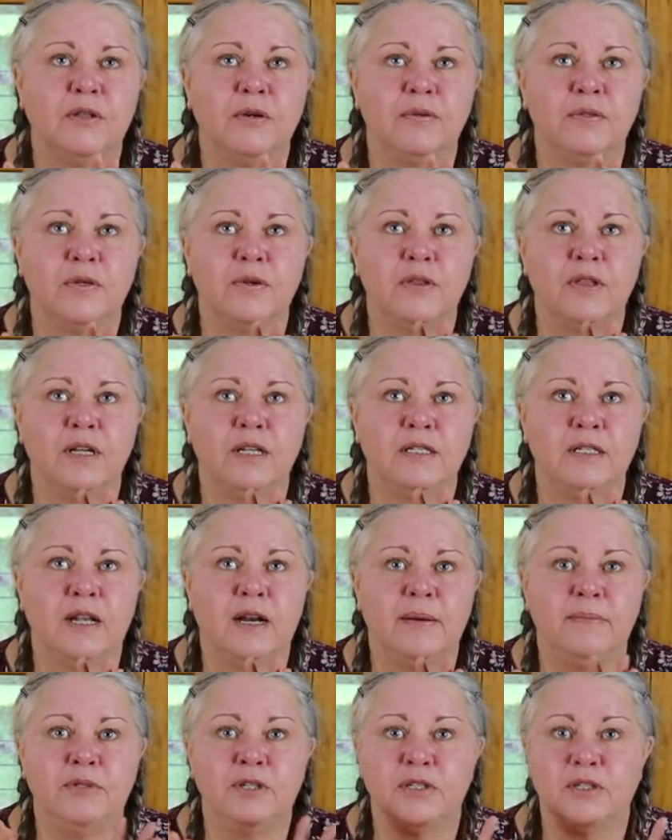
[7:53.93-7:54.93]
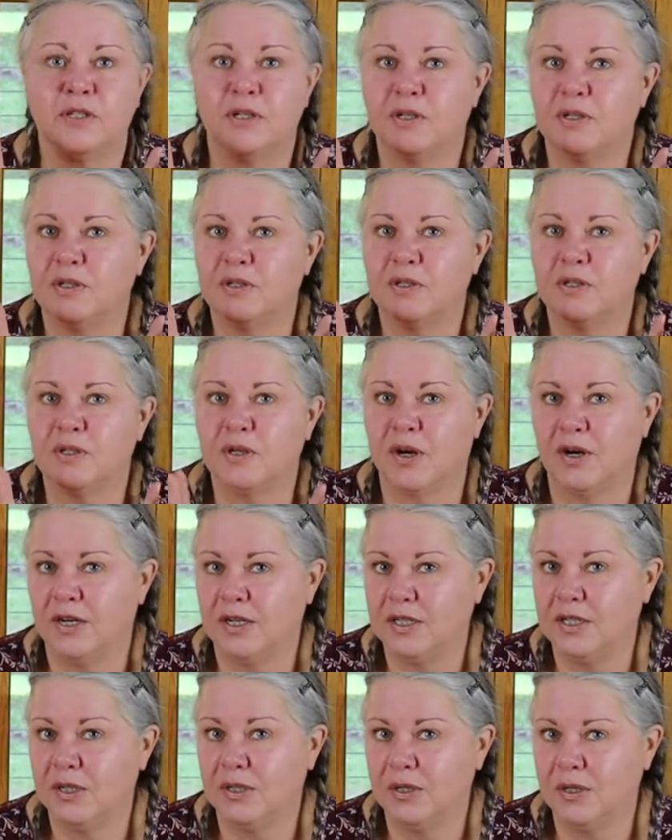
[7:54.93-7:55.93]
those are things that I'm just
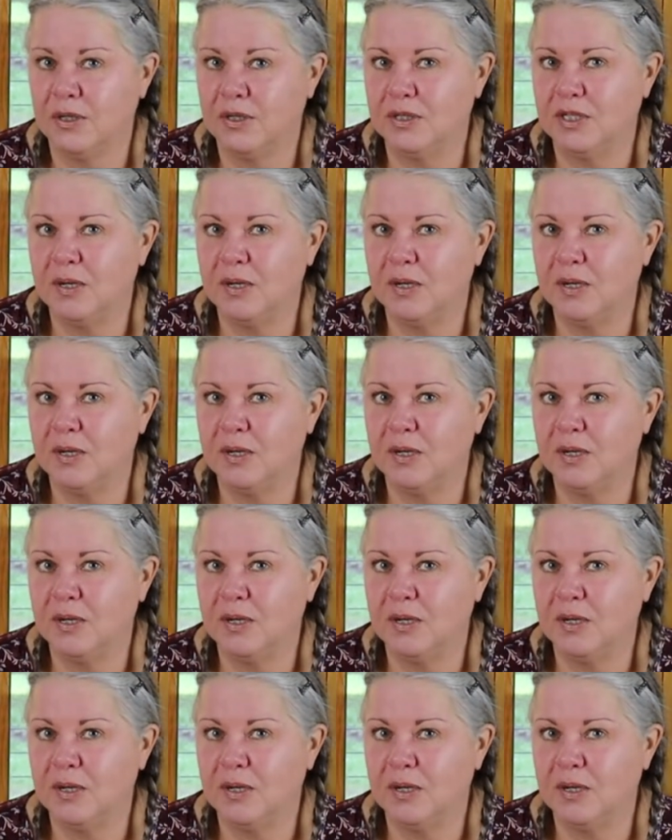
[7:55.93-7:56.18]
starting to learn